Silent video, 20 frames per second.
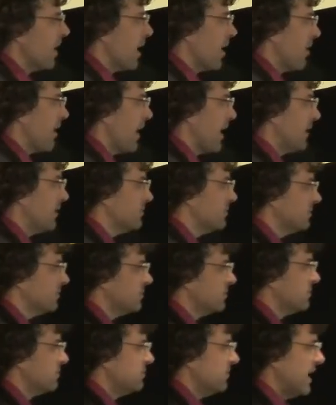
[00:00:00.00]
All right.
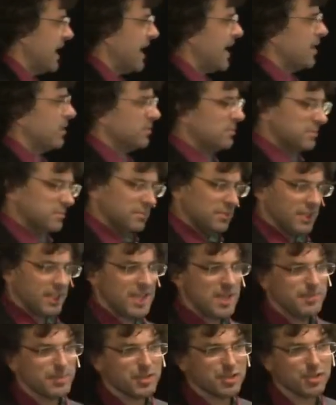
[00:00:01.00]
Now,
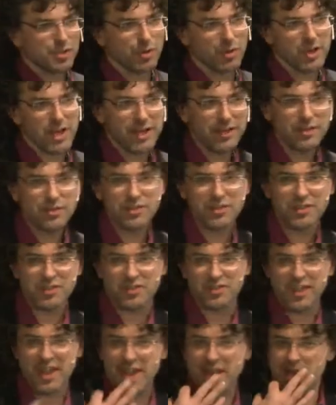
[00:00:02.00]
keep it short. I used to
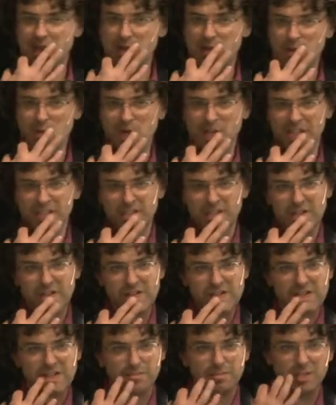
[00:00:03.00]
say when I
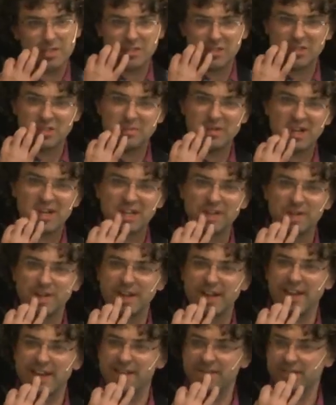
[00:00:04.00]
started this business about 1.5
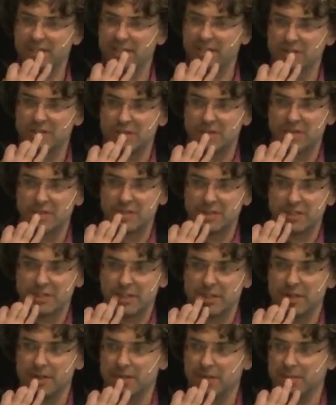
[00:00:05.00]
years ago, 2 years
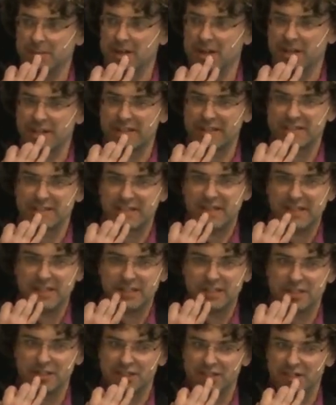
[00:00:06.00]
ago, the marketing
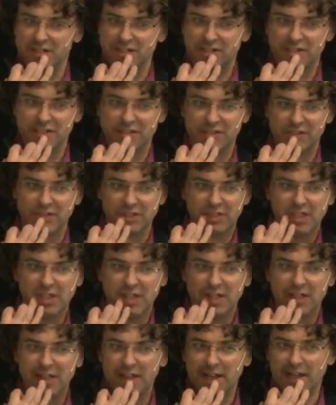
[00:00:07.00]
side, Share the Sizzle,
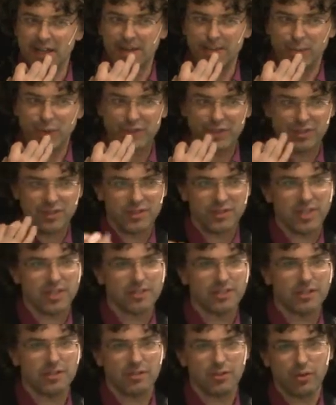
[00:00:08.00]
we used to
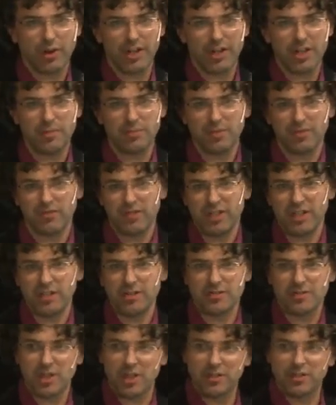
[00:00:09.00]
say try to keep your
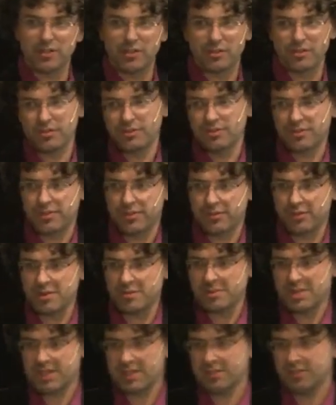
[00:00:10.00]
videos under
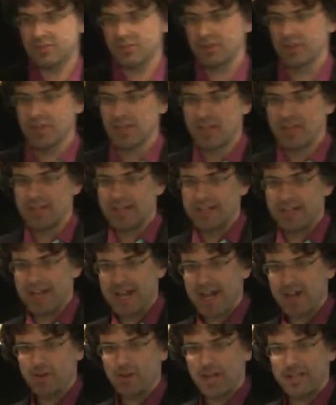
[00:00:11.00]
3 minutes.
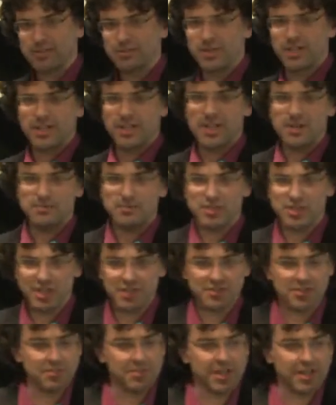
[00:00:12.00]
Now I try to keep
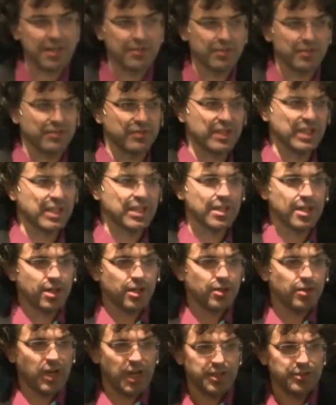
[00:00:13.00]
just about every
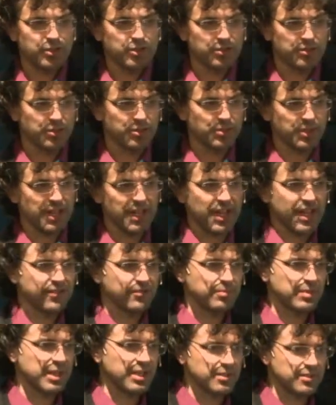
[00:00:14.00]
video under 2.5
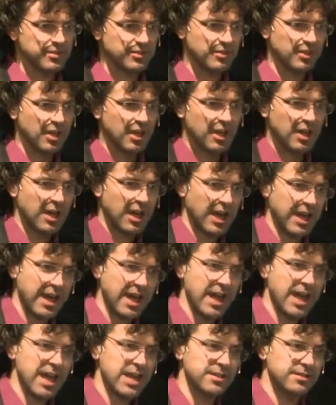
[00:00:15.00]
minutes. I
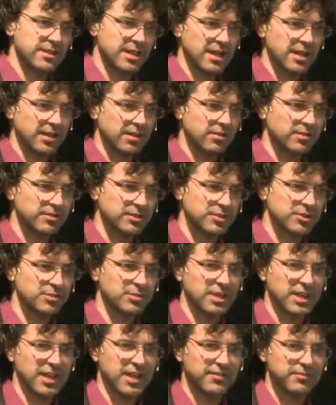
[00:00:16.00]
hate getting over
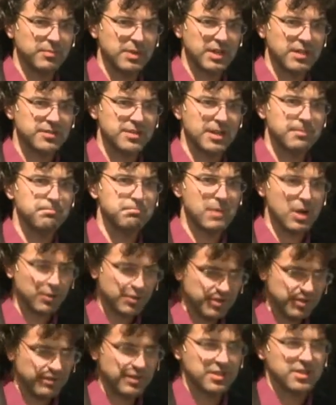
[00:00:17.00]
2.5 minutes, and
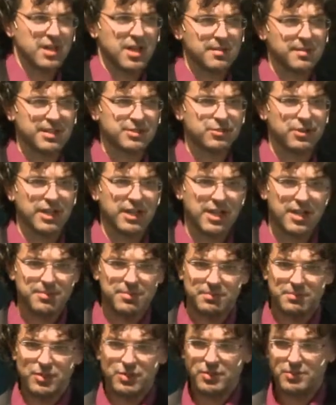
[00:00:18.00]
most of the time I try to
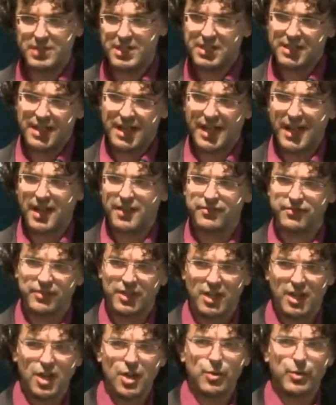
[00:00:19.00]
keep them to 1.5 minutes.
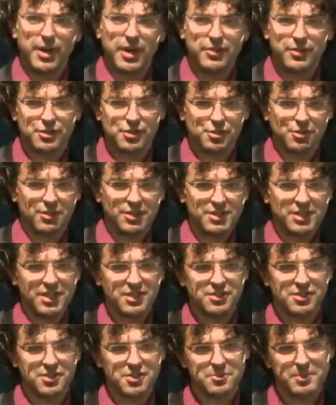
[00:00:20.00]
We are the short
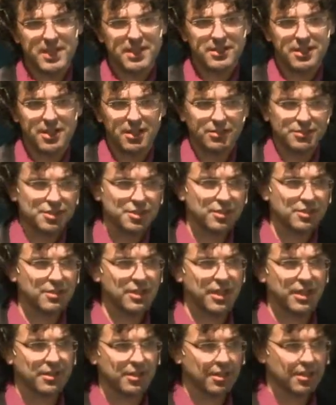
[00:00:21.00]
attention span
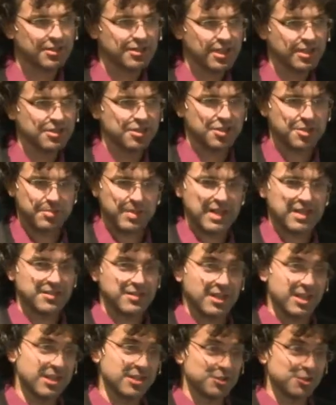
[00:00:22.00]
culture, and our attention span
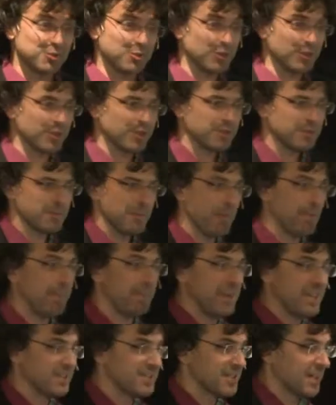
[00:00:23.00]
is getting shorter,
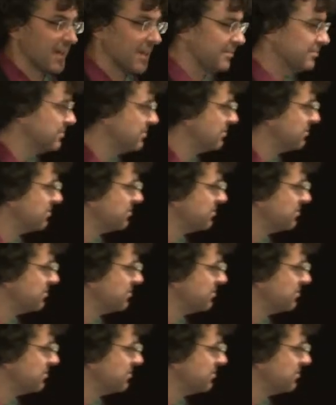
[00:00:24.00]
big time.